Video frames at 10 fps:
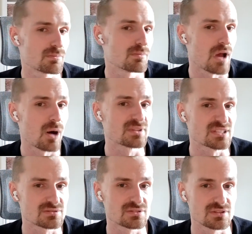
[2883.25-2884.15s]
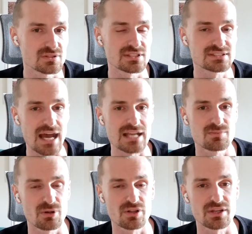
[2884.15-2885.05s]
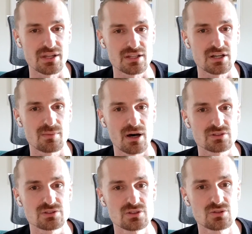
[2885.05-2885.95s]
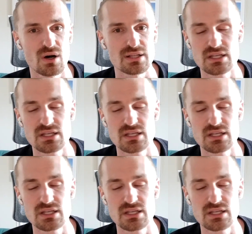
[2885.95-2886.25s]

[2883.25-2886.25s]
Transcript: helped us decide to build an Ethereum L2 was